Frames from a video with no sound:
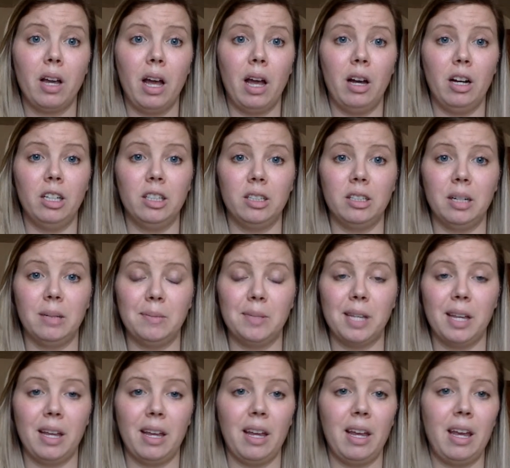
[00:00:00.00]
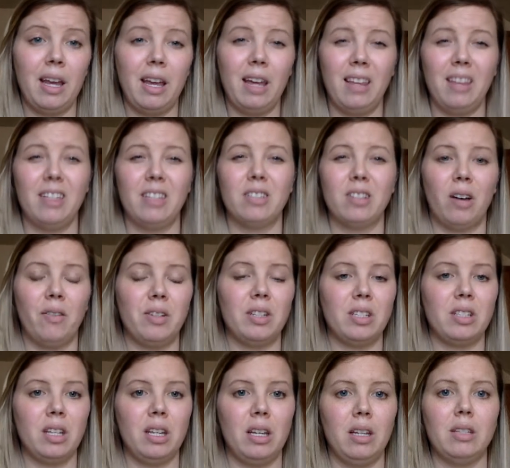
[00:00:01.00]
I'll say, hey, this
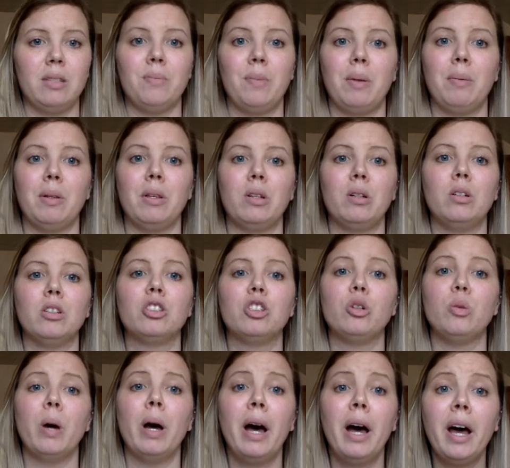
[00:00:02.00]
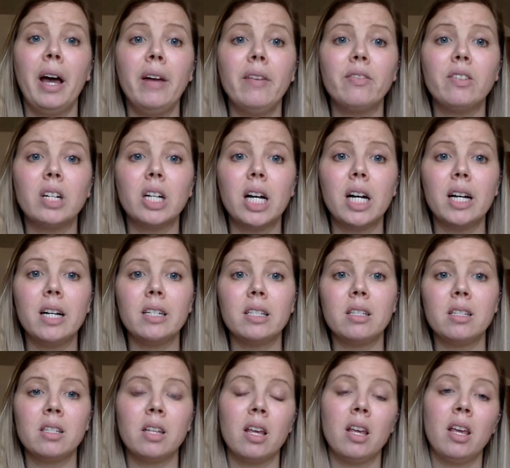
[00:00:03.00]
obviously is maybe a little too high for
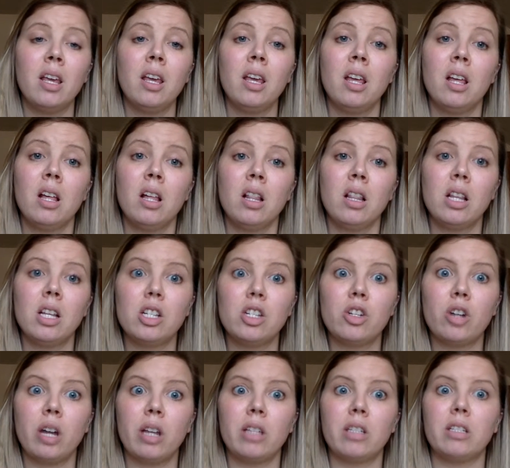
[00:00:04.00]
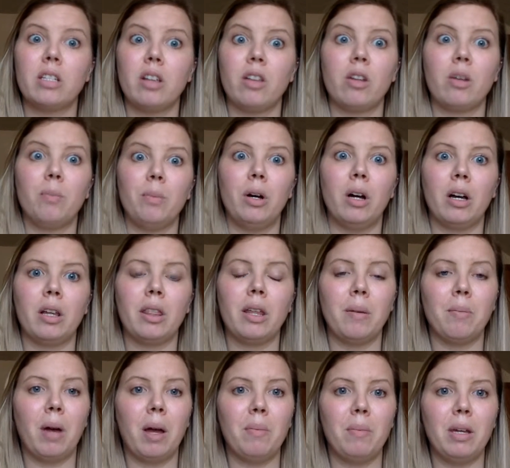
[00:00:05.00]
us. Let's try this other book
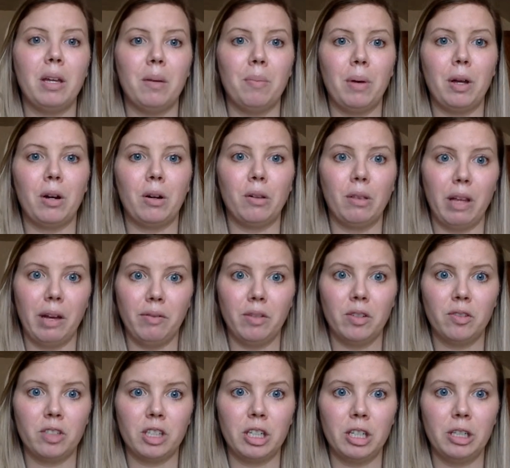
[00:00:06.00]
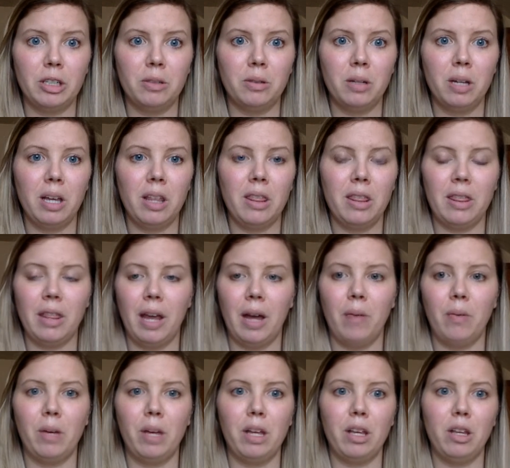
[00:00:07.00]
that might be a better level for you. And
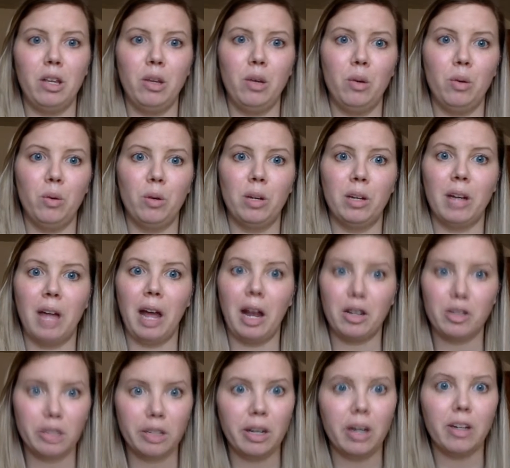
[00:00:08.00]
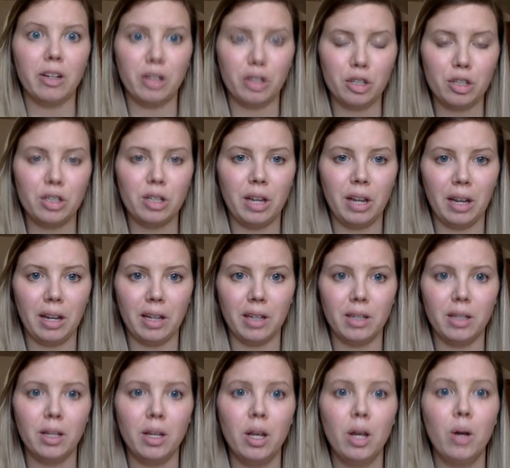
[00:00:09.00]
that way you can actually
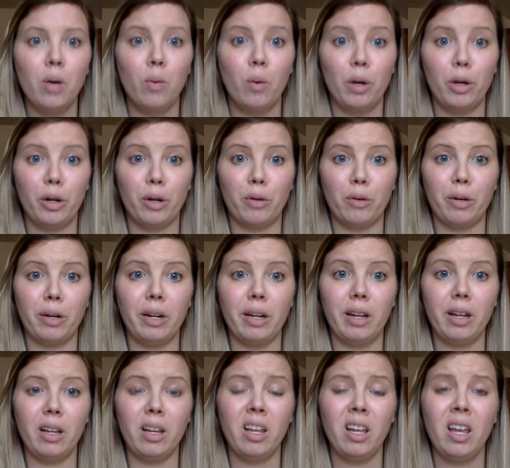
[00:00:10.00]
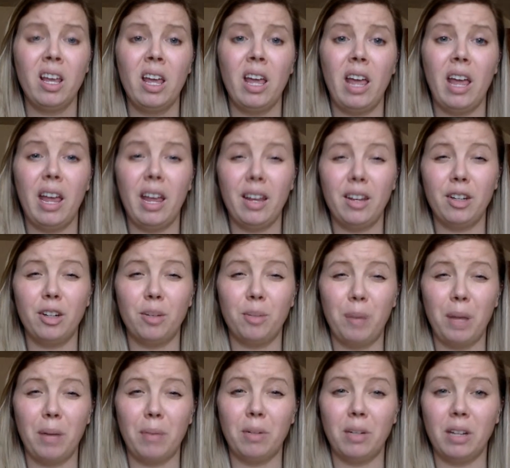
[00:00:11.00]
understand what you're reading, and you'll
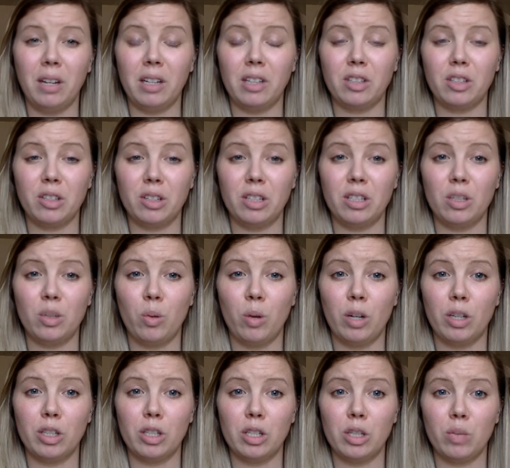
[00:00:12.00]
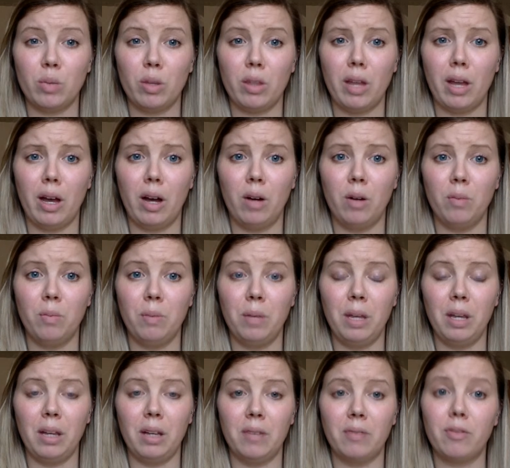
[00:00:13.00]
be able to answer these questions without
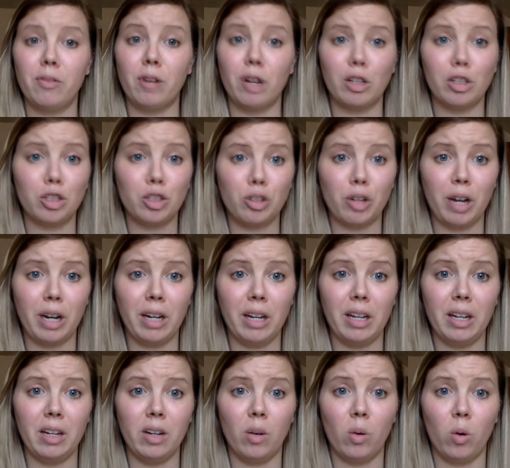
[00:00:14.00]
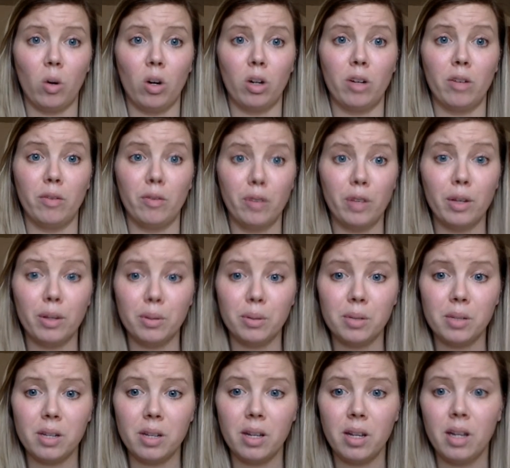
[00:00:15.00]
being frustrated or
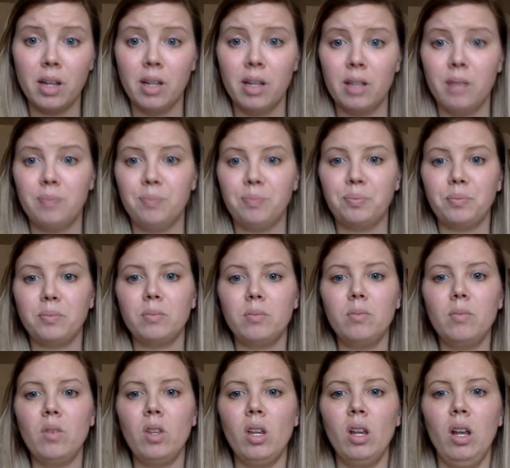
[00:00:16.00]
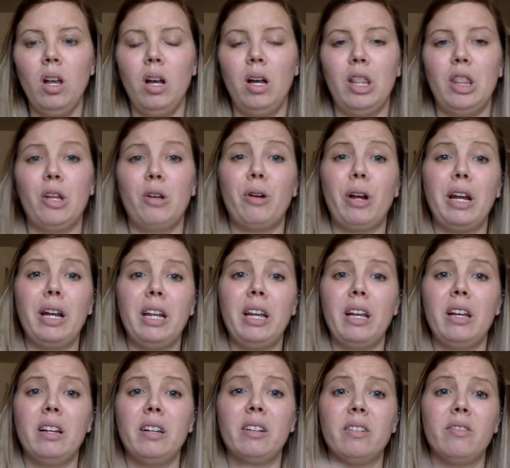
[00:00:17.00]
confused. The
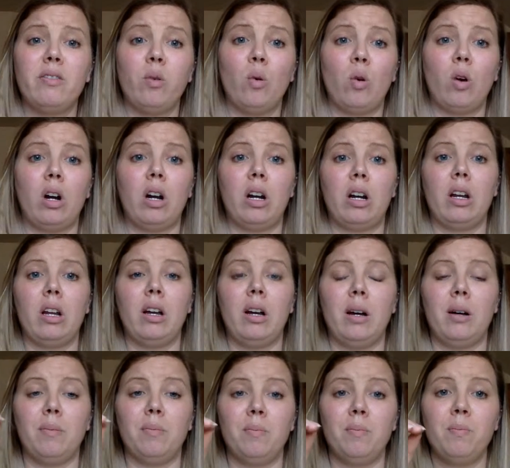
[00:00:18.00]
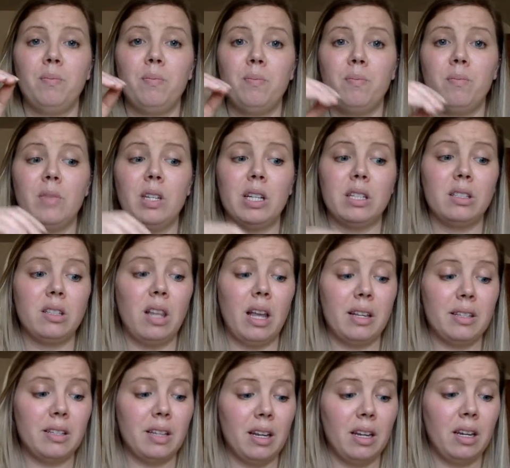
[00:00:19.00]
grading for this
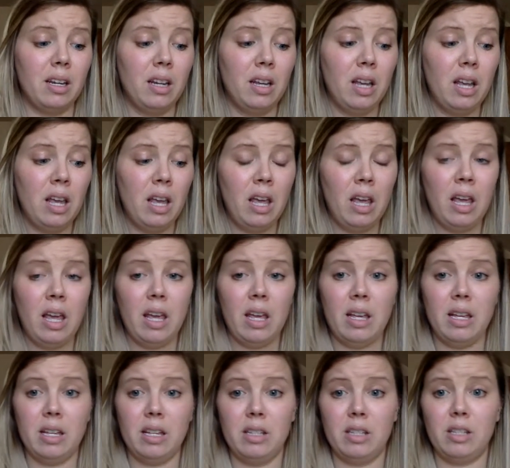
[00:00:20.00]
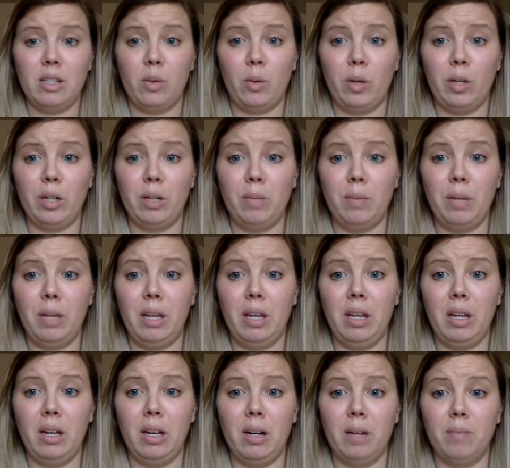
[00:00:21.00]
lesson is going to
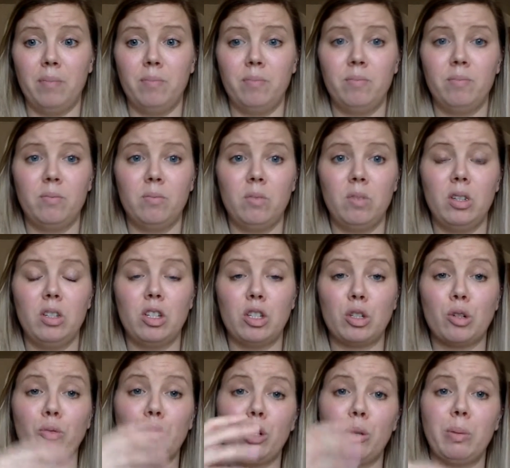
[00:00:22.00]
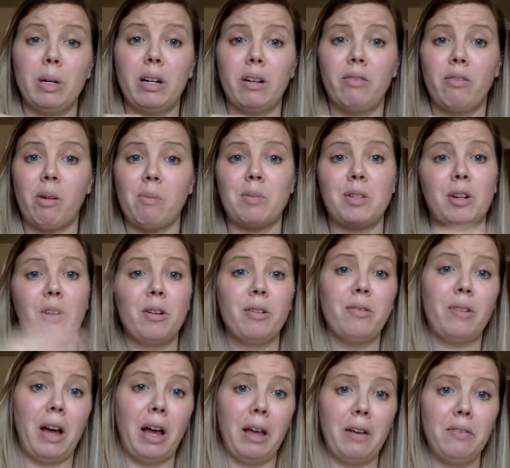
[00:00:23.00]
be just a rubric from 0
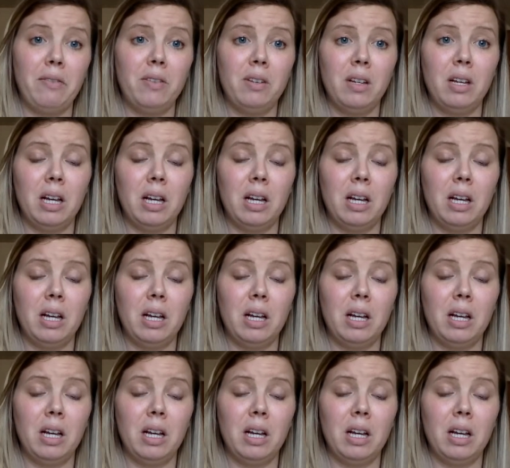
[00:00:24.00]
to 5.